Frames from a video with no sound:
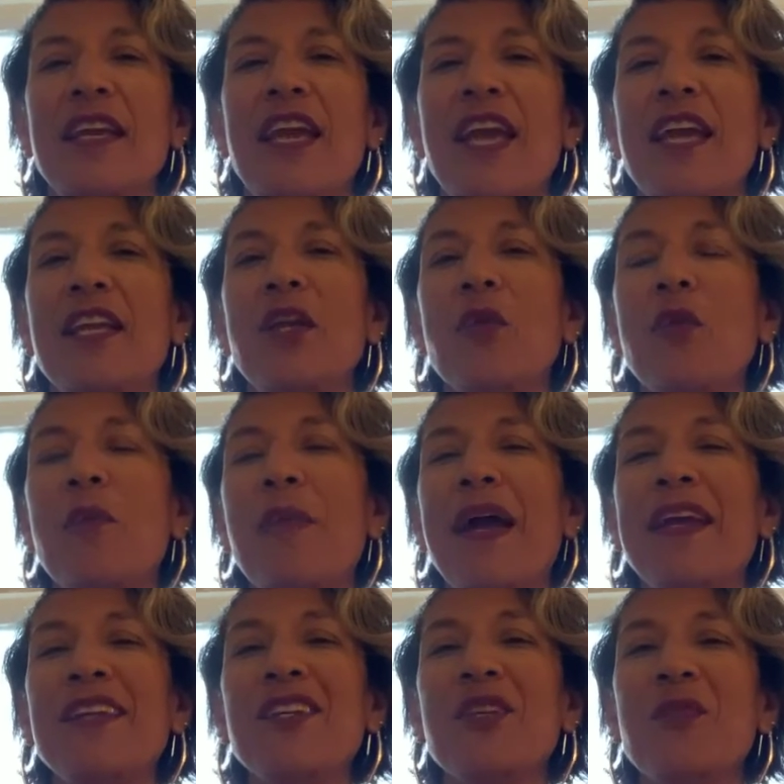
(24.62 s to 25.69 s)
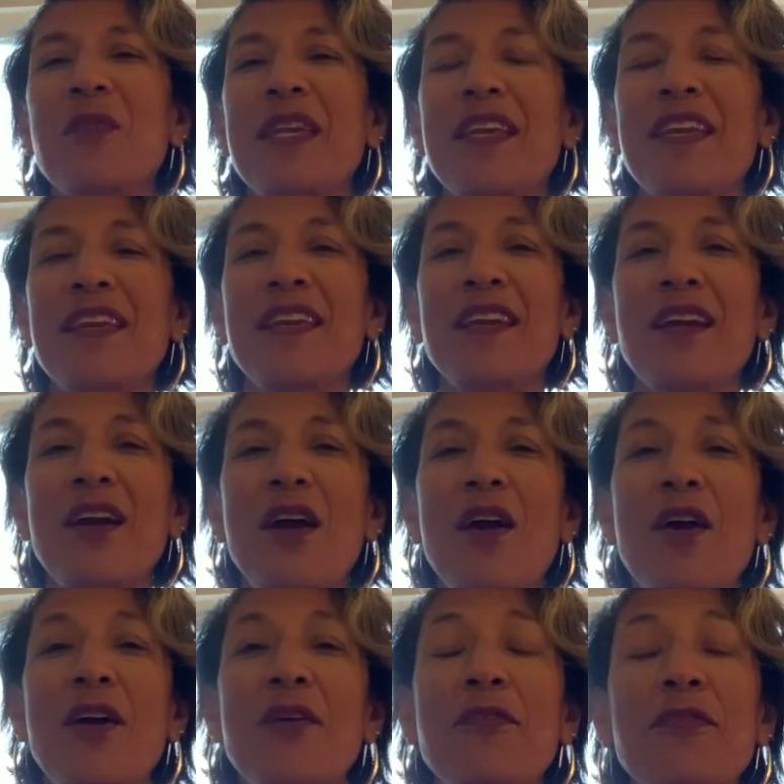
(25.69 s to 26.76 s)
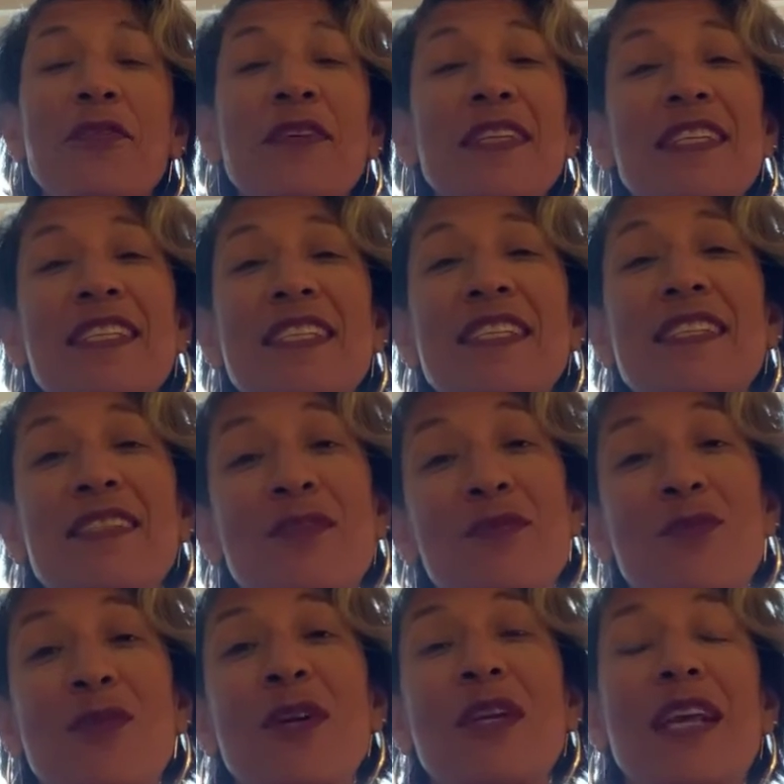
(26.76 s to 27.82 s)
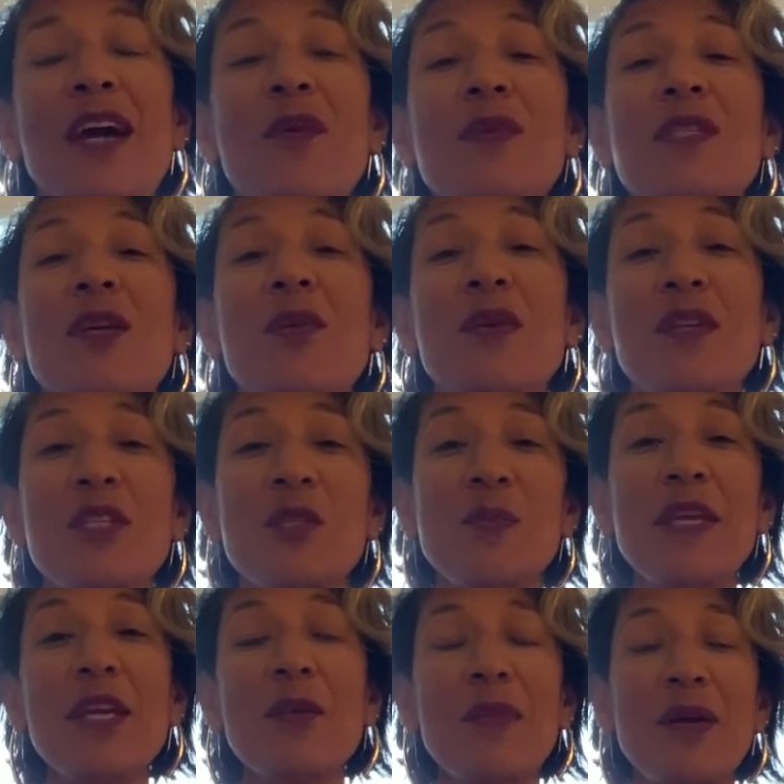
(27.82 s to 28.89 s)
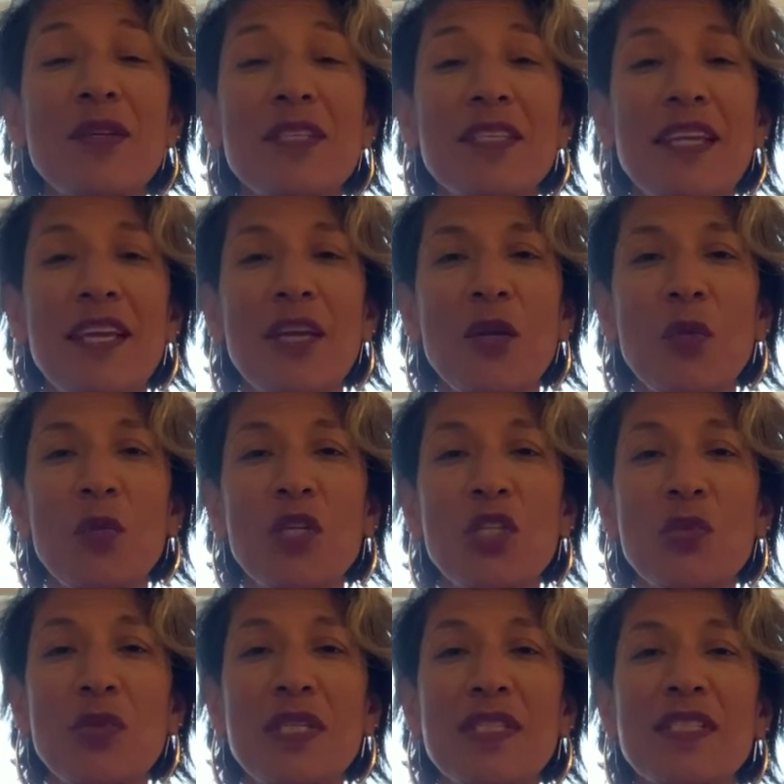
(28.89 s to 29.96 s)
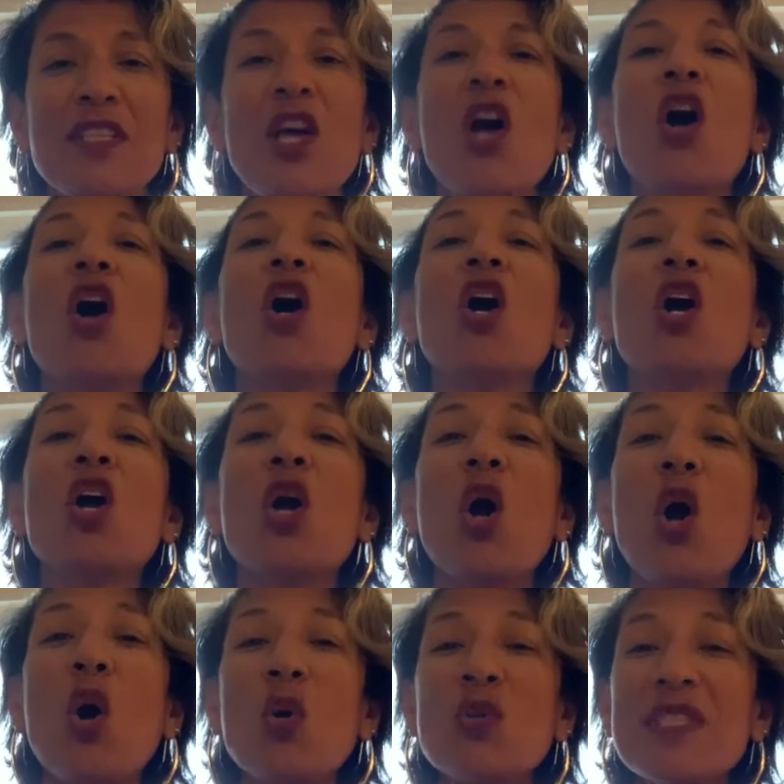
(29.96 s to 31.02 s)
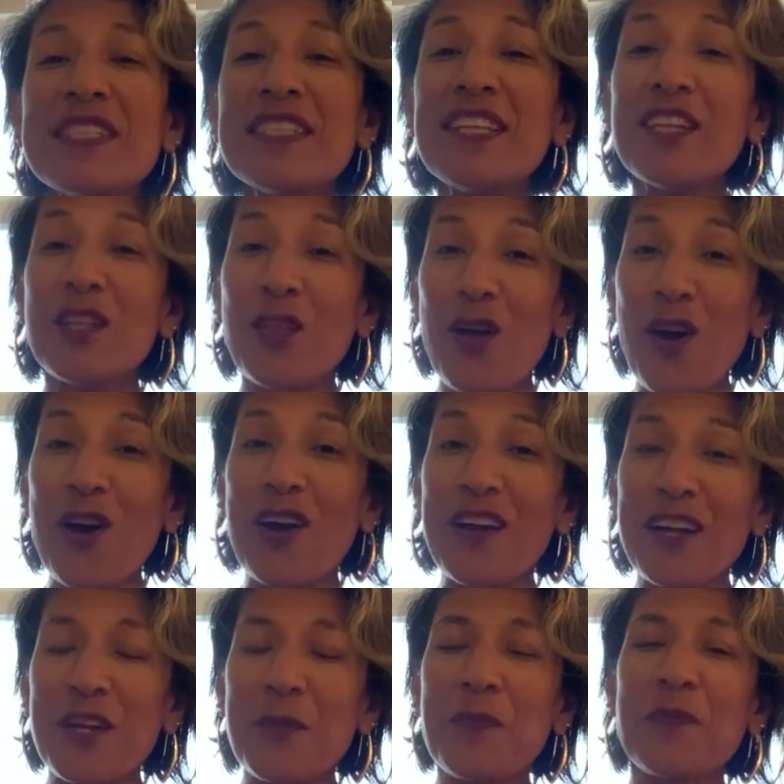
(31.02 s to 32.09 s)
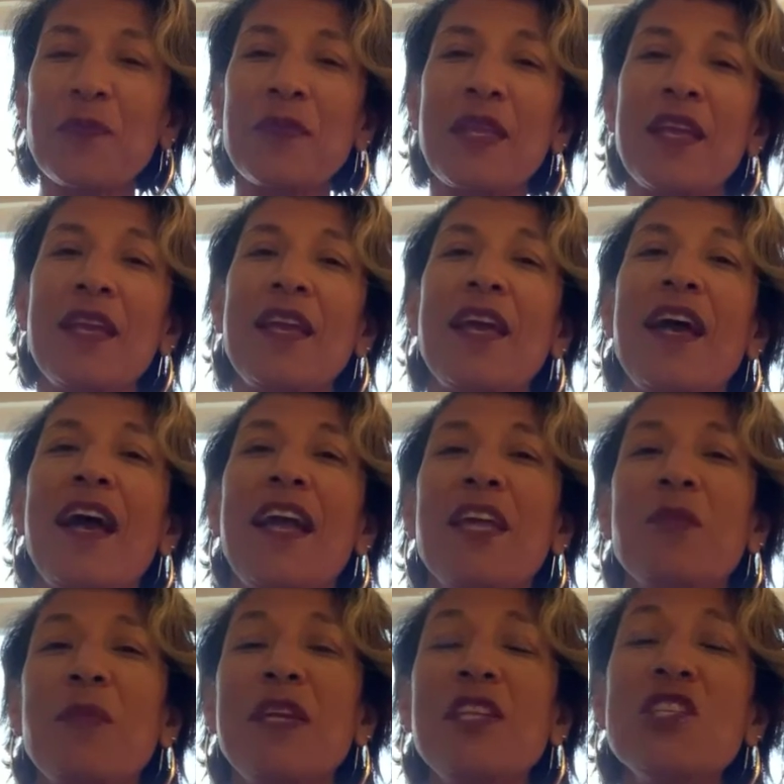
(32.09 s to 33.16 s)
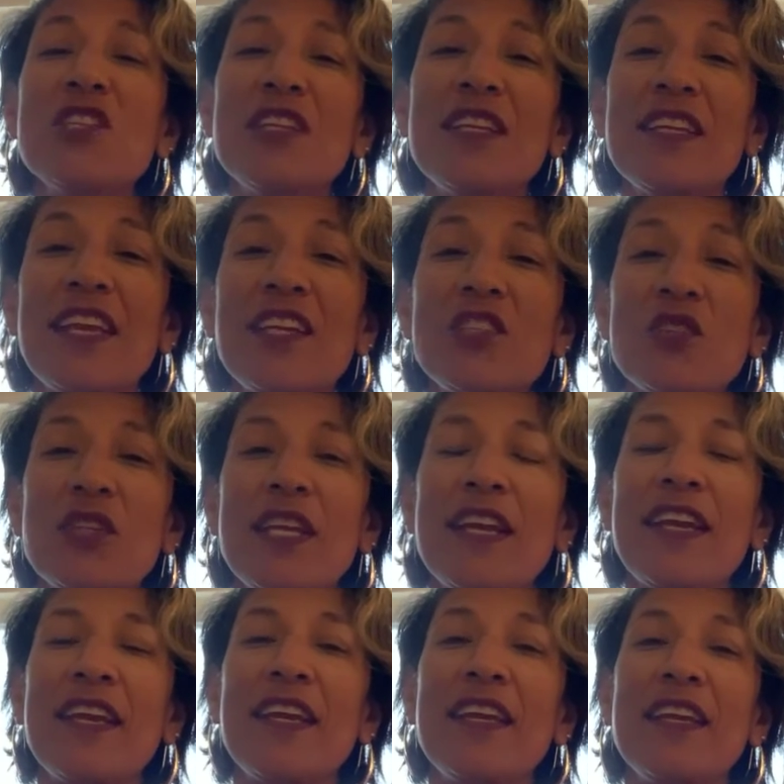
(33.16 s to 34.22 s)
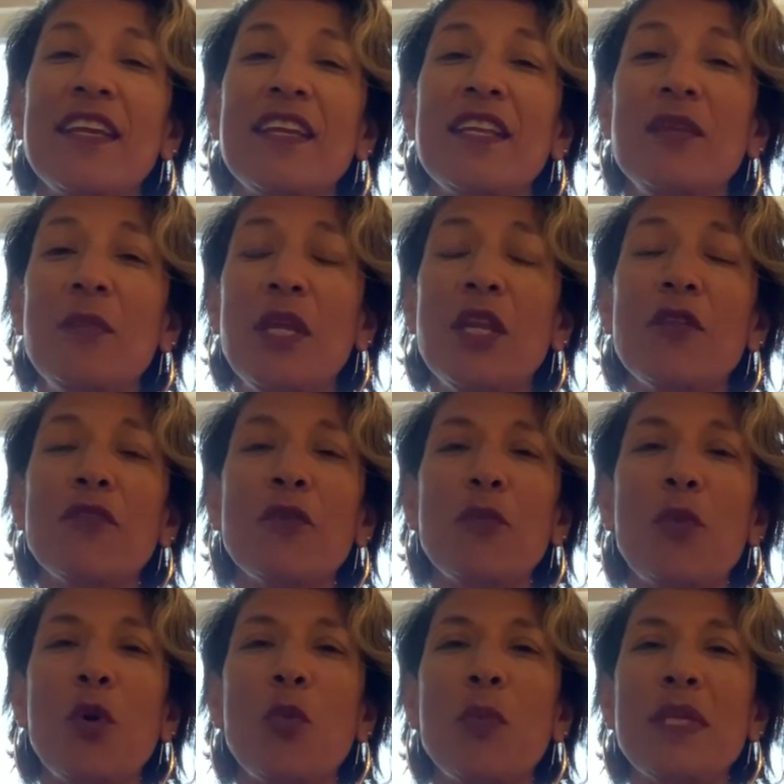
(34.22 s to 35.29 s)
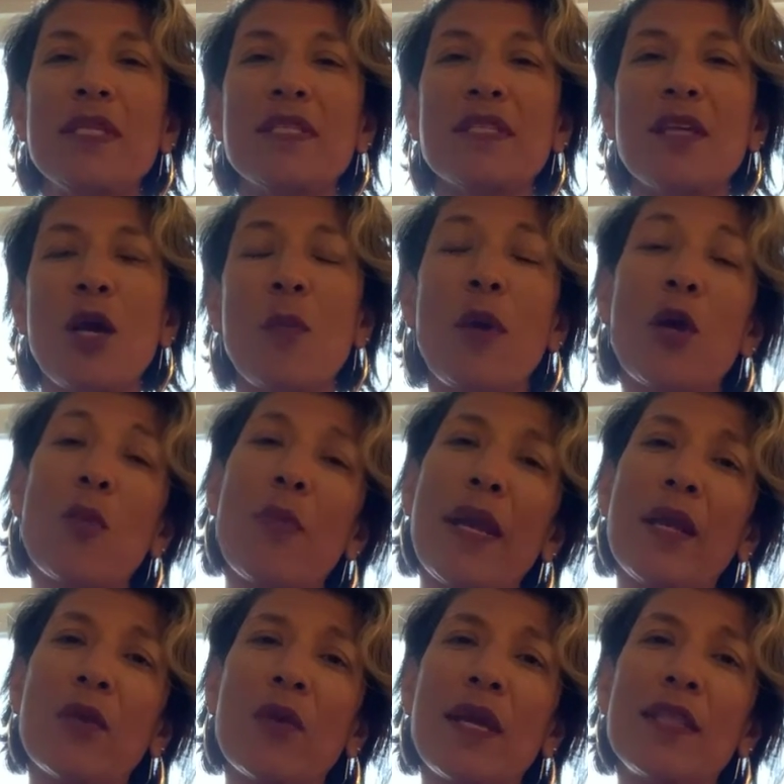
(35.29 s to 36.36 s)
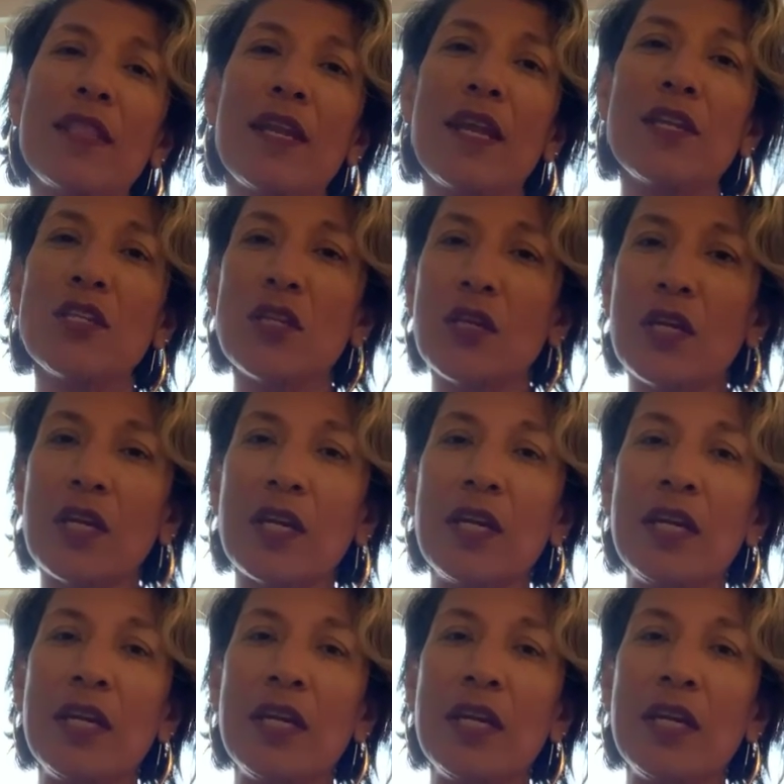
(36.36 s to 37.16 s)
And it reminded me of what I was going to speak about today, which was coasting along. I had mentioned it yesterday in Meaningful Moments about a bike ride that I took,